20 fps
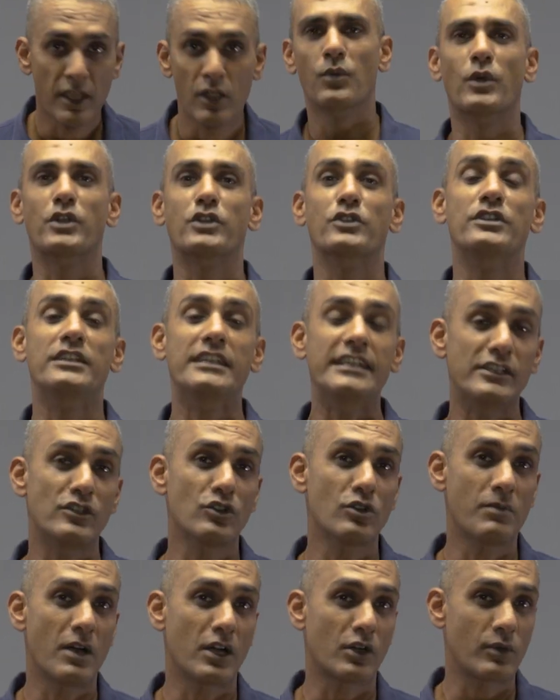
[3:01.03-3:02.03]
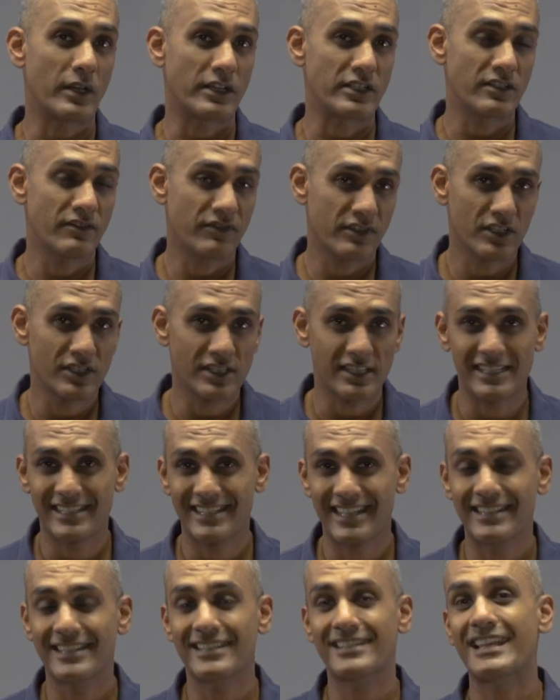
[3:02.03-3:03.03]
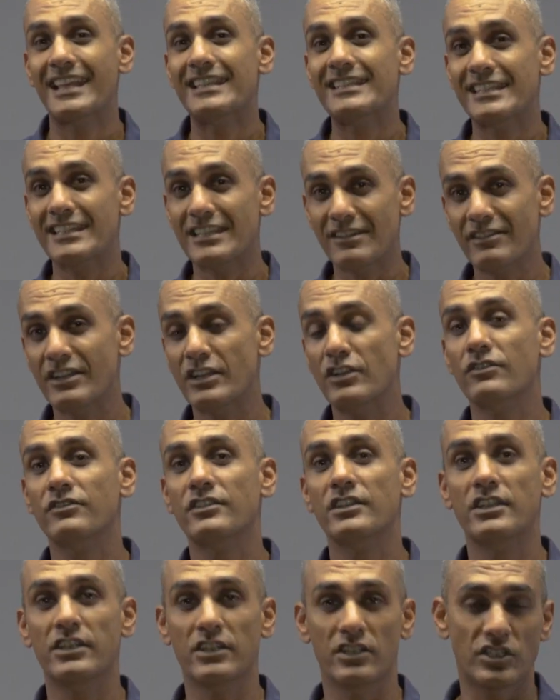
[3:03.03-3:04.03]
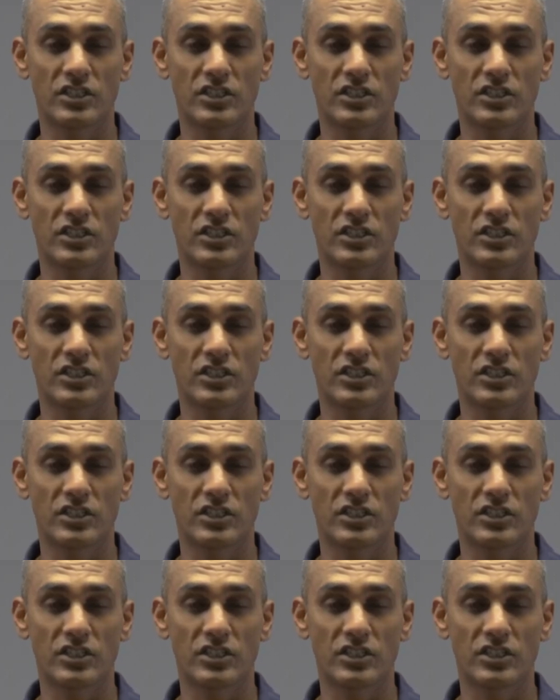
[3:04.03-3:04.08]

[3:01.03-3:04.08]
What you need to know about quickshifters is that the sensitivity of the gear